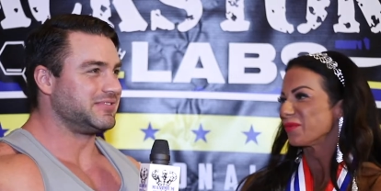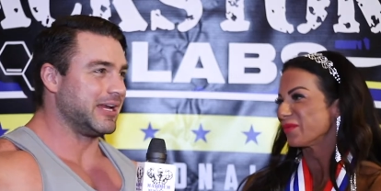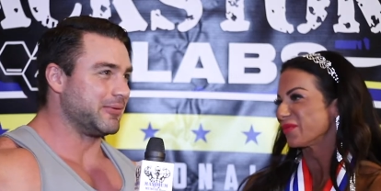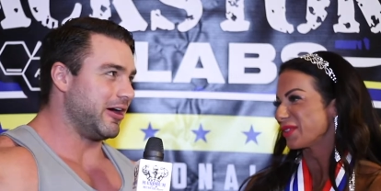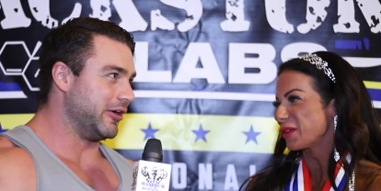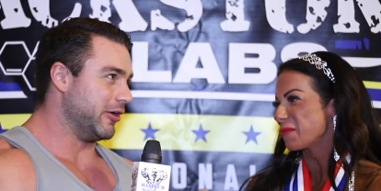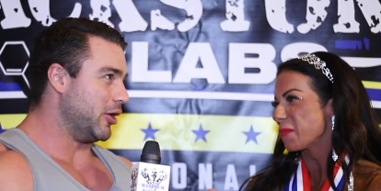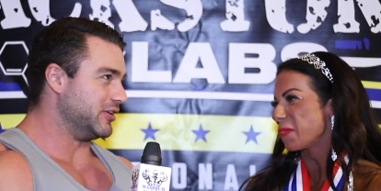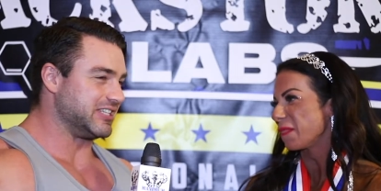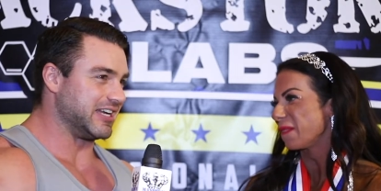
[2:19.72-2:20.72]
Speaker 1: Tim Gardner
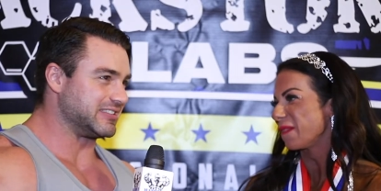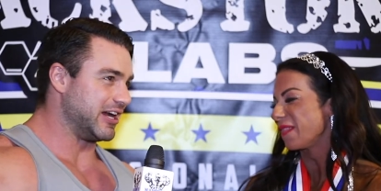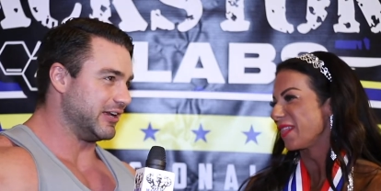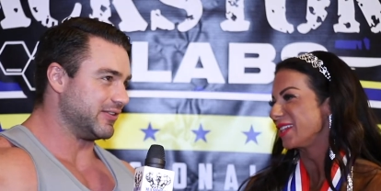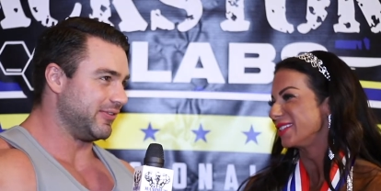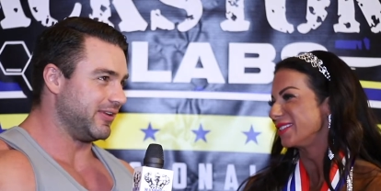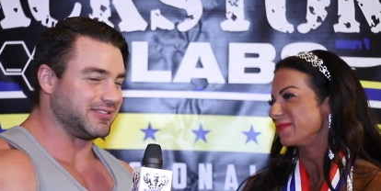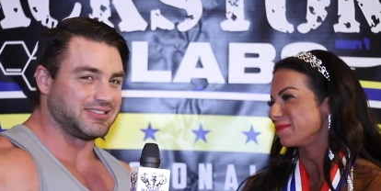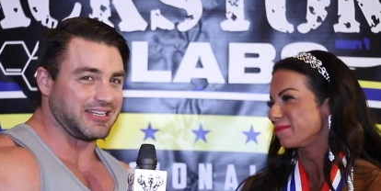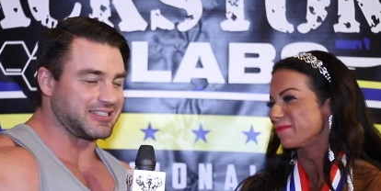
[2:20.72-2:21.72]
always takes care of,
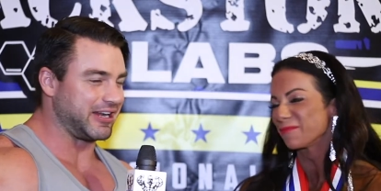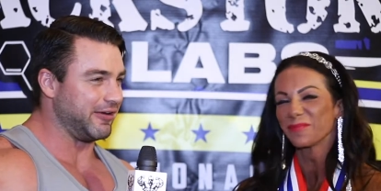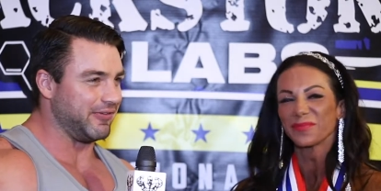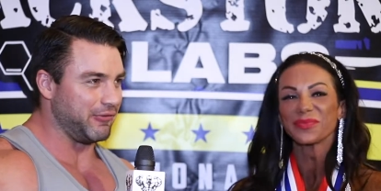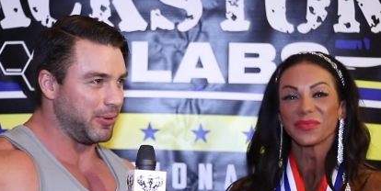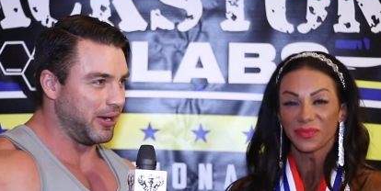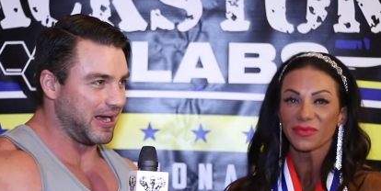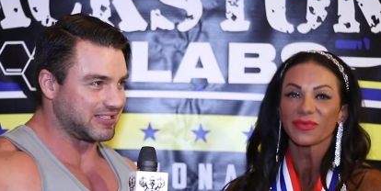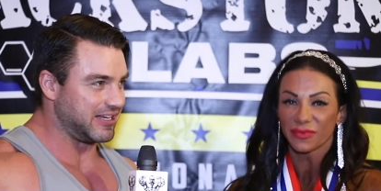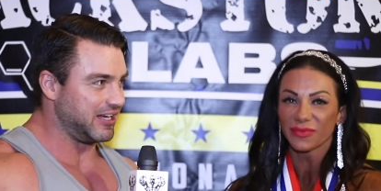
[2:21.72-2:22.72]
takes care of everybody
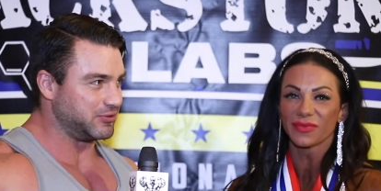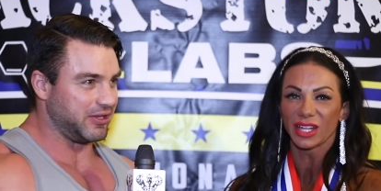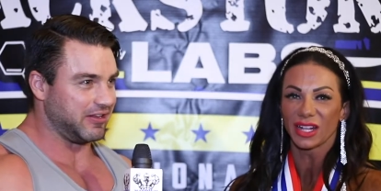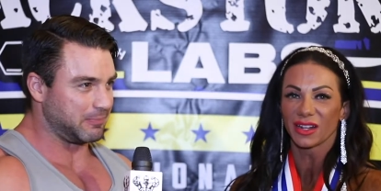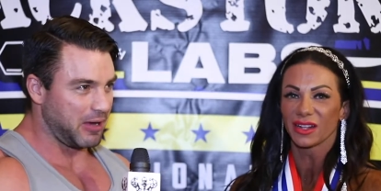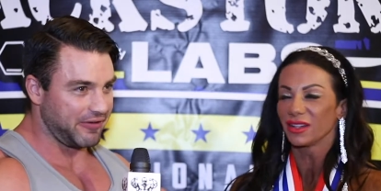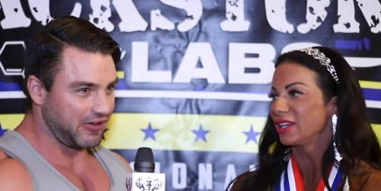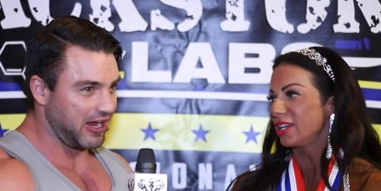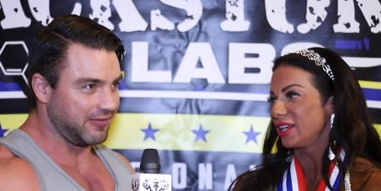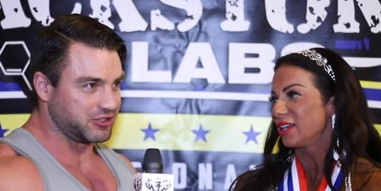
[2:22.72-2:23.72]
backstage with his
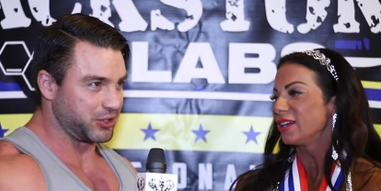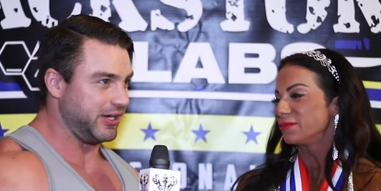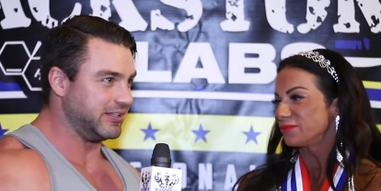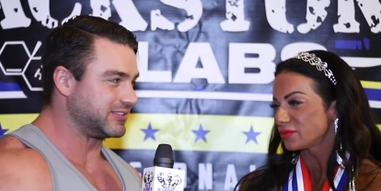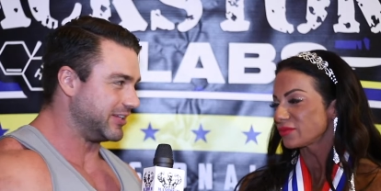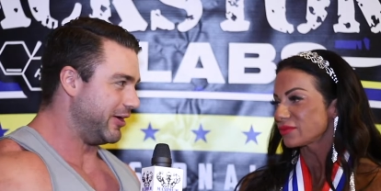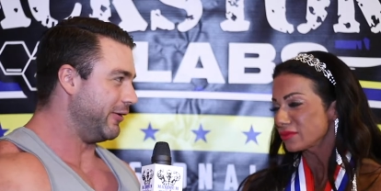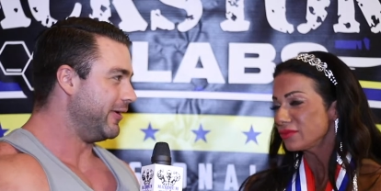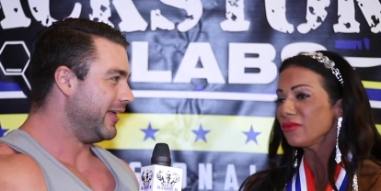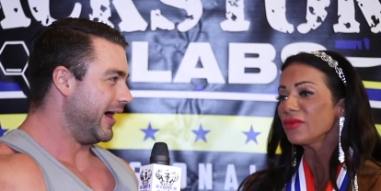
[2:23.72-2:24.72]
buffet of treats.
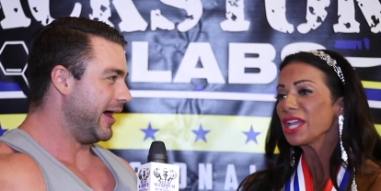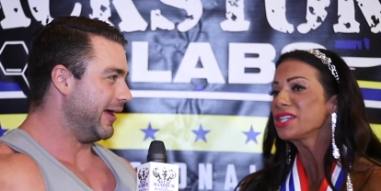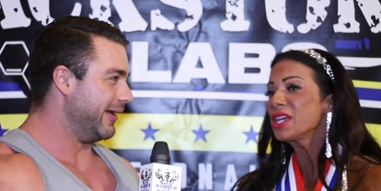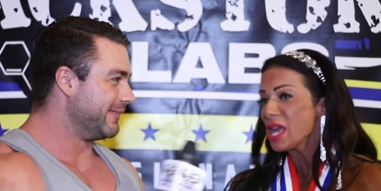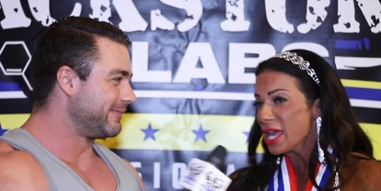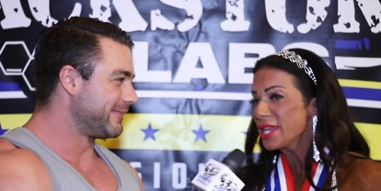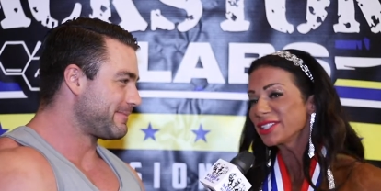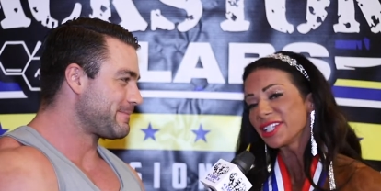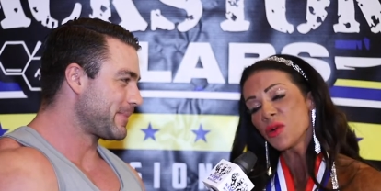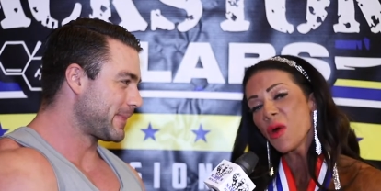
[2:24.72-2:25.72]
So, uh,
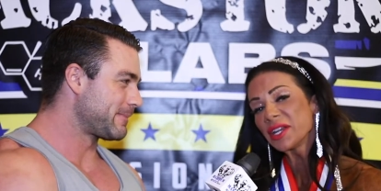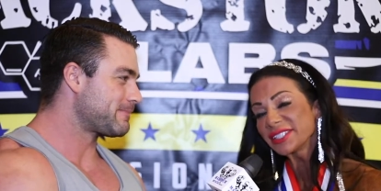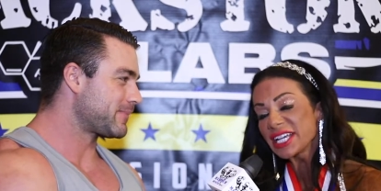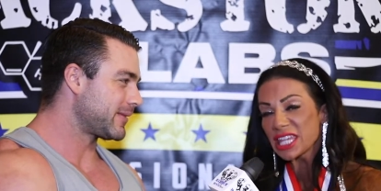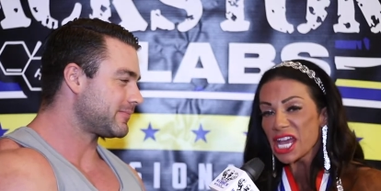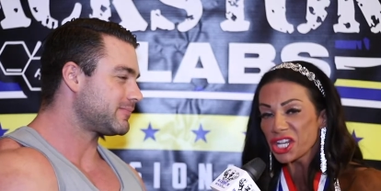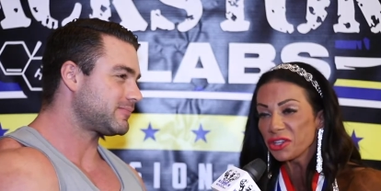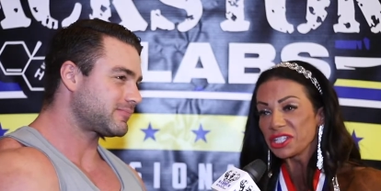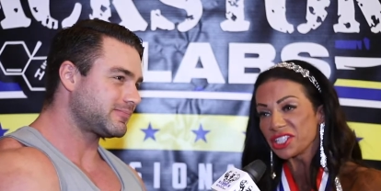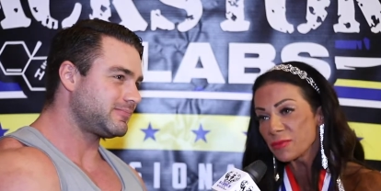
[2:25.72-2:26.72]
Speaker 2: yes, and I want to say thank
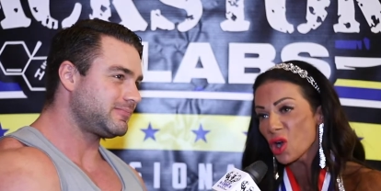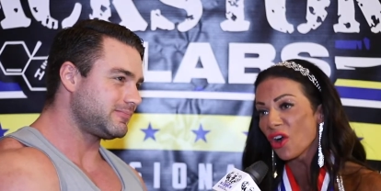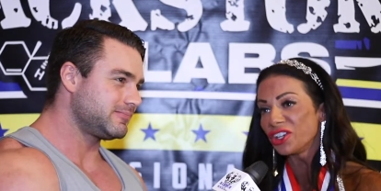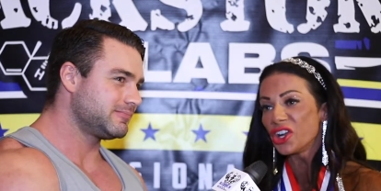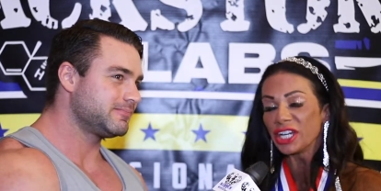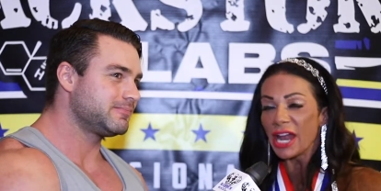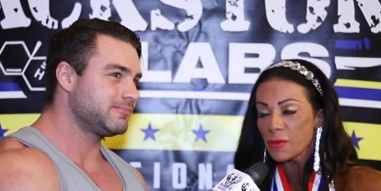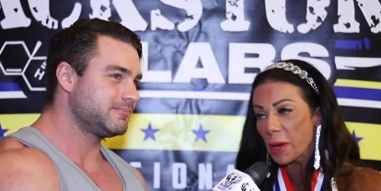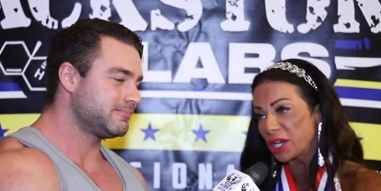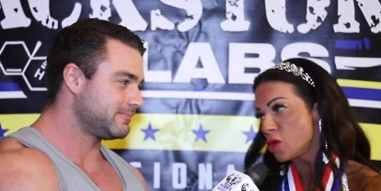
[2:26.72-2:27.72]
you to Tim Gardner and
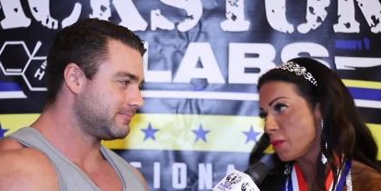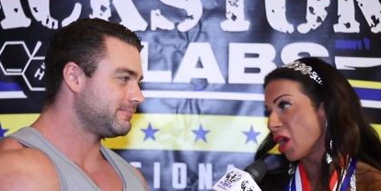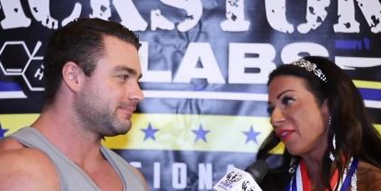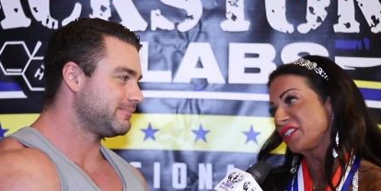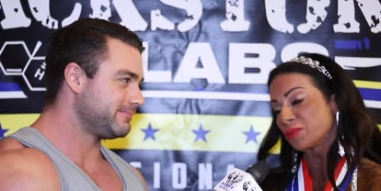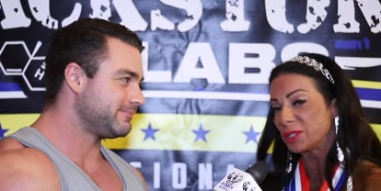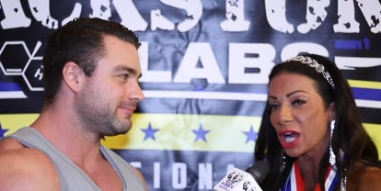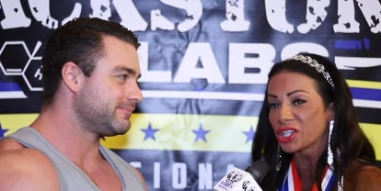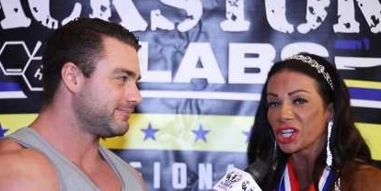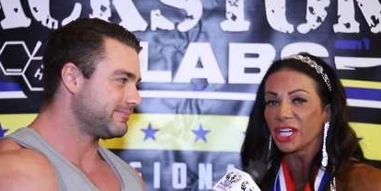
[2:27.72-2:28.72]
everybody who put on this
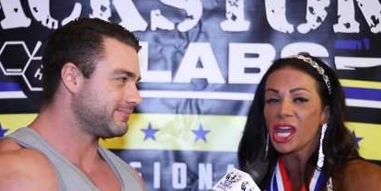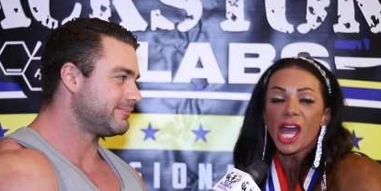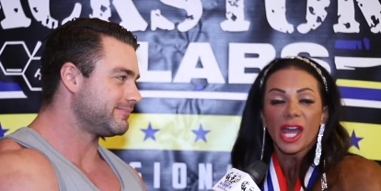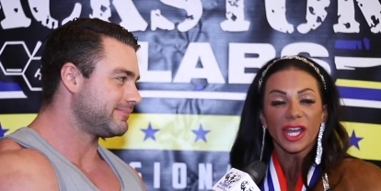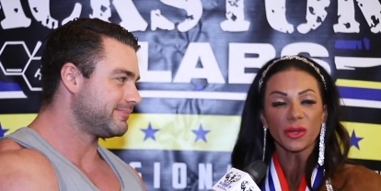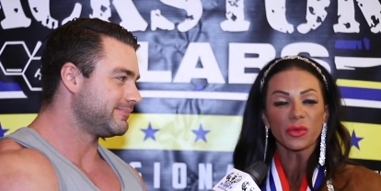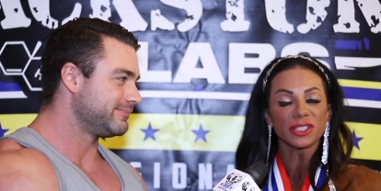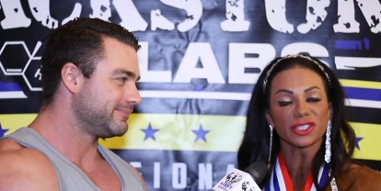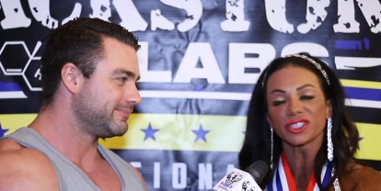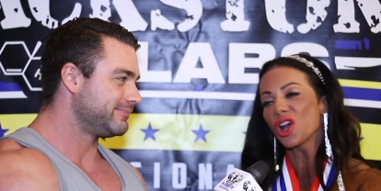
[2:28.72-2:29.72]
production. It
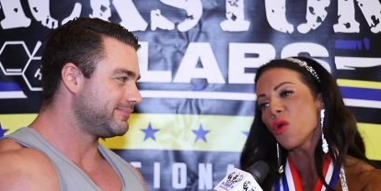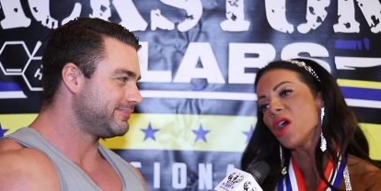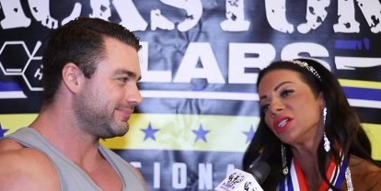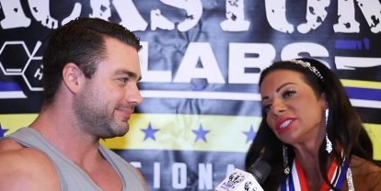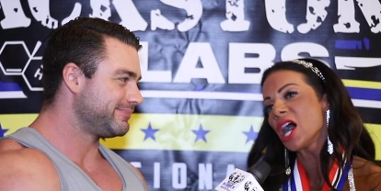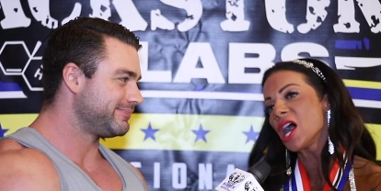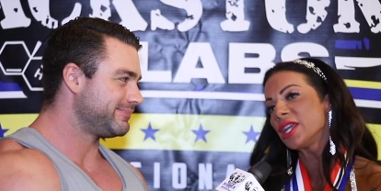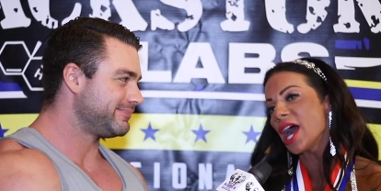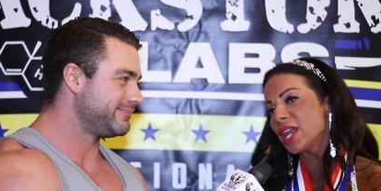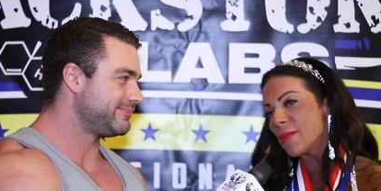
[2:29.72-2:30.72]
was so well
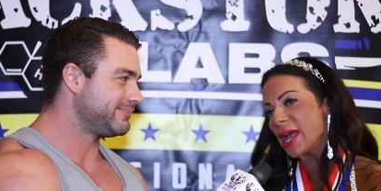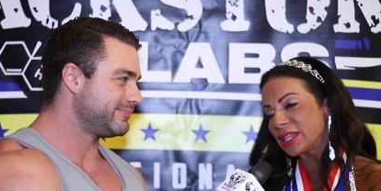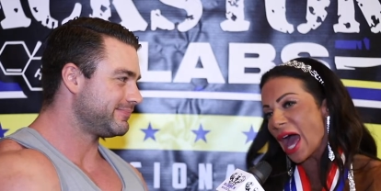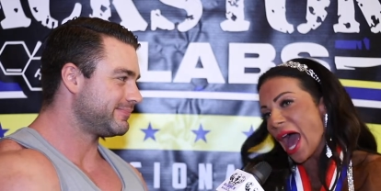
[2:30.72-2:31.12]
done, and it made the